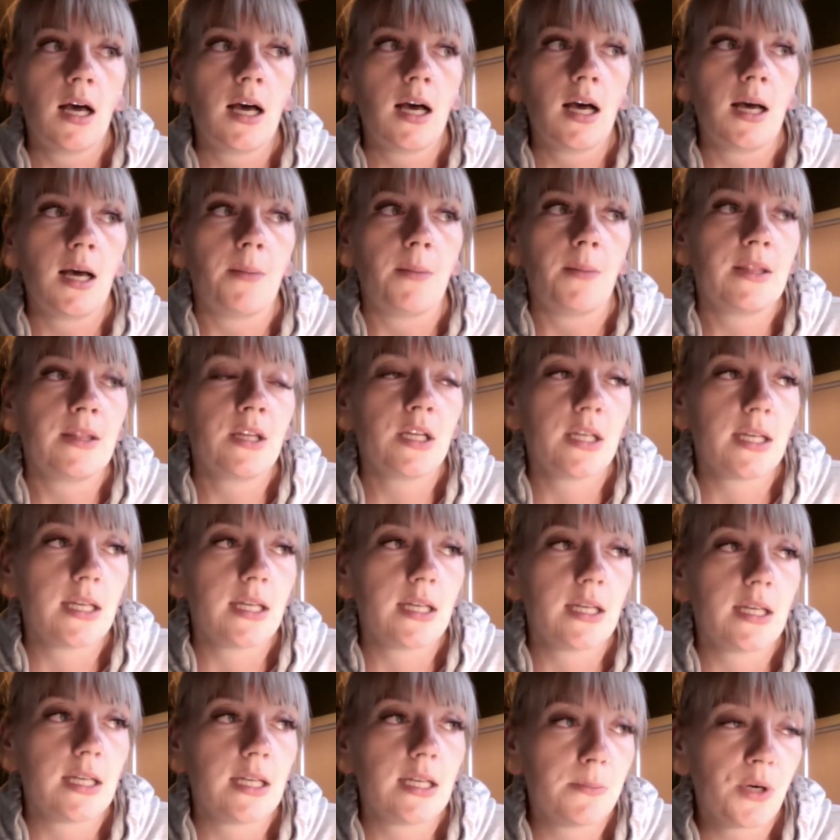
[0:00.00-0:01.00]
In the
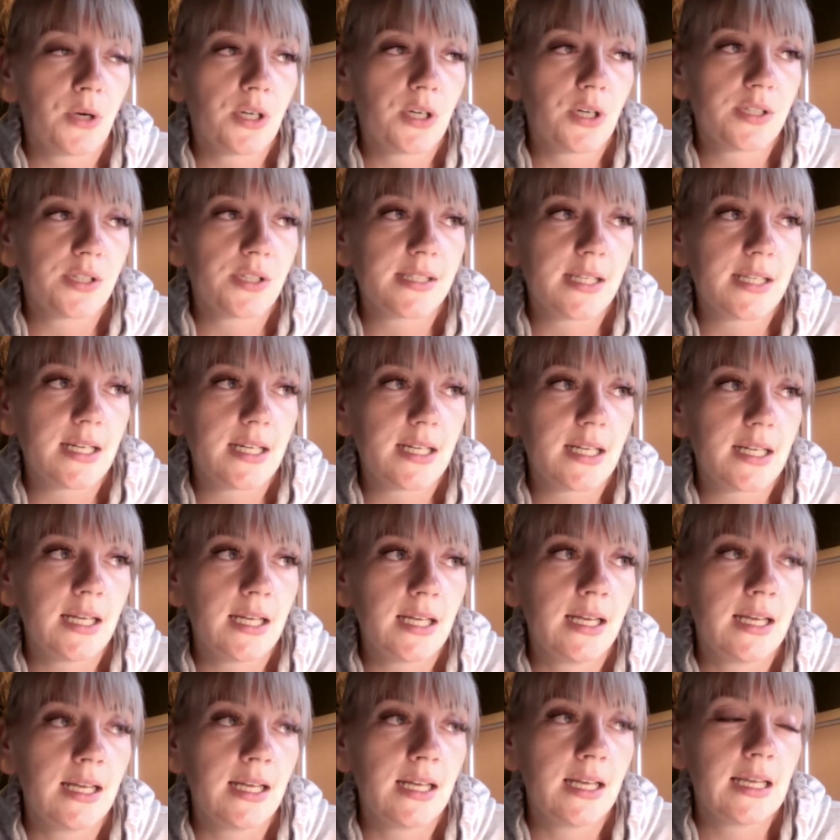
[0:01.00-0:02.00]
in-person
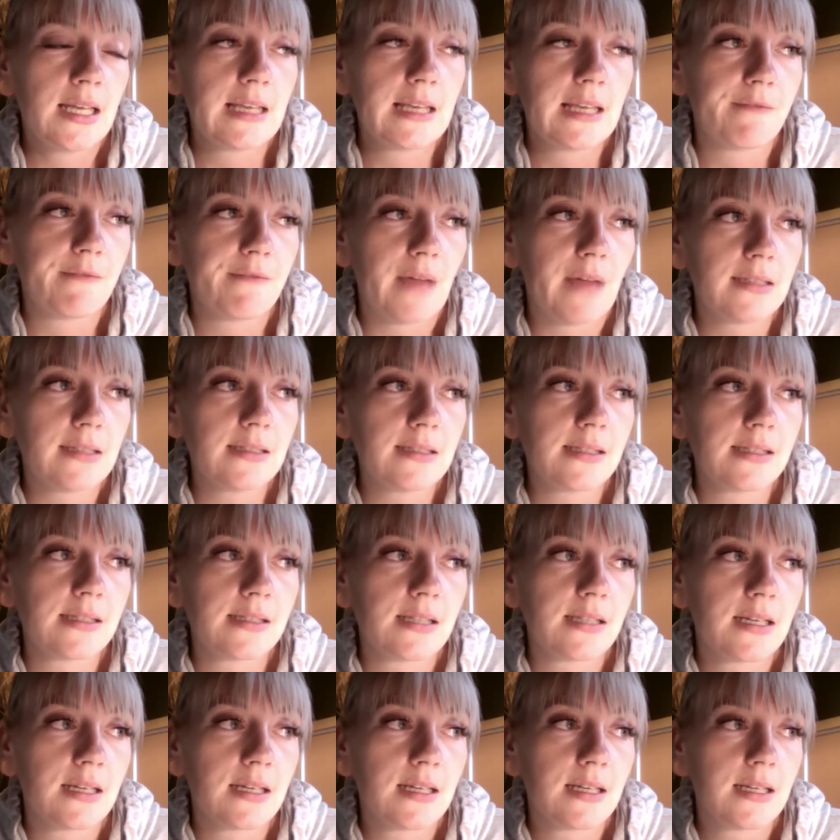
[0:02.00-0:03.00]
events,
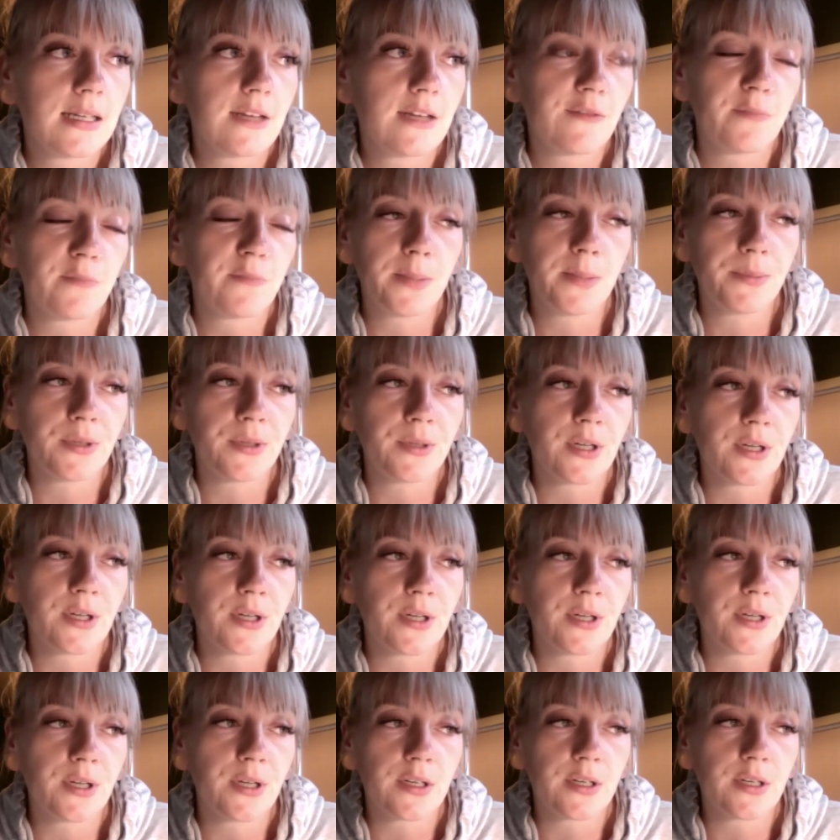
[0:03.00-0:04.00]
if people are
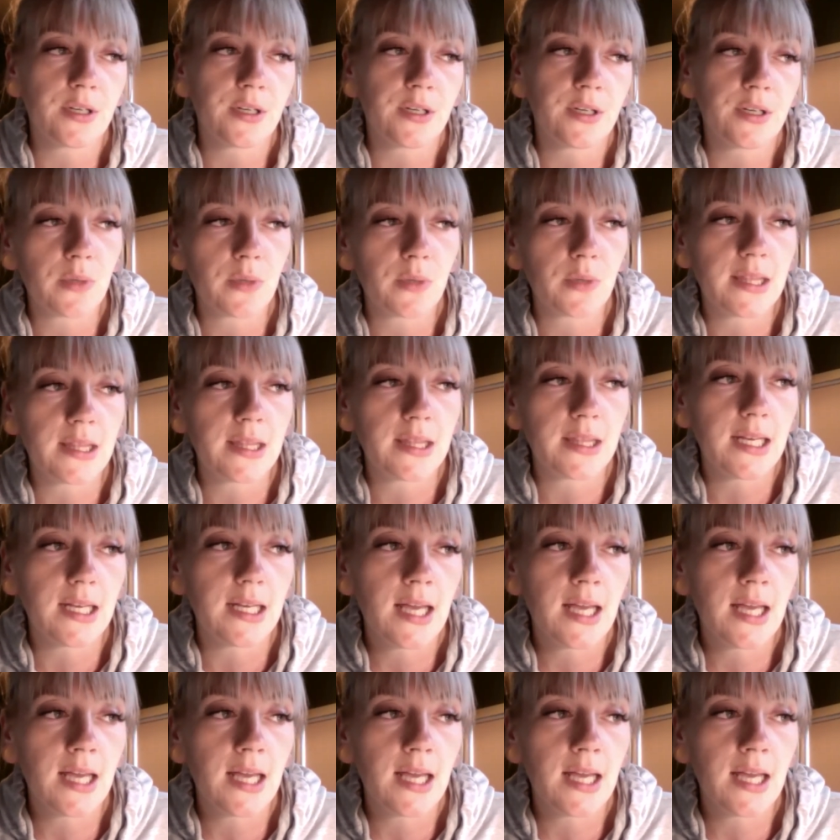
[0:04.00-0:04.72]
comfortable with it,